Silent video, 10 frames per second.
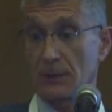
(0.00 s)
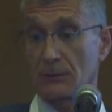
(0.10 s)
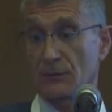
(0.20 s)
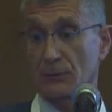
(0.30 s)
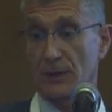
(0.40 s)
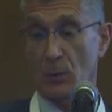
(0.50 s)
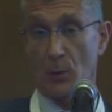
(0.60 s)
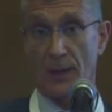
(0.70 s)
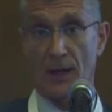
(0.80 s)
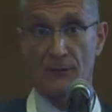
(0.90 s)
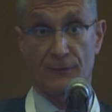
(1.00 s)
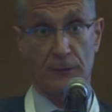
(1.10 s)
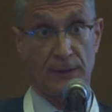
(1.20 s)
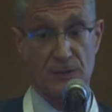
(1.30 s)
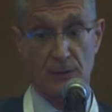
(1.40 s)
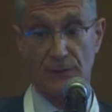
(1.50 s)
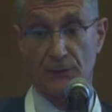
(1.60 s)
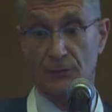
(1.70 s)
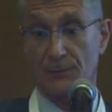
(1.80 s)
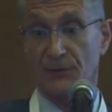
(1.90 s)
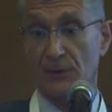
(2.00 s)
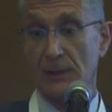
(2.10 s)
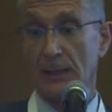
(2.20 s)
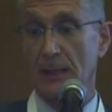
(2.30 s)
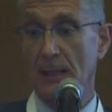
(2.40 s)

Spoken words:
certainly what we have for laser lithotripsy.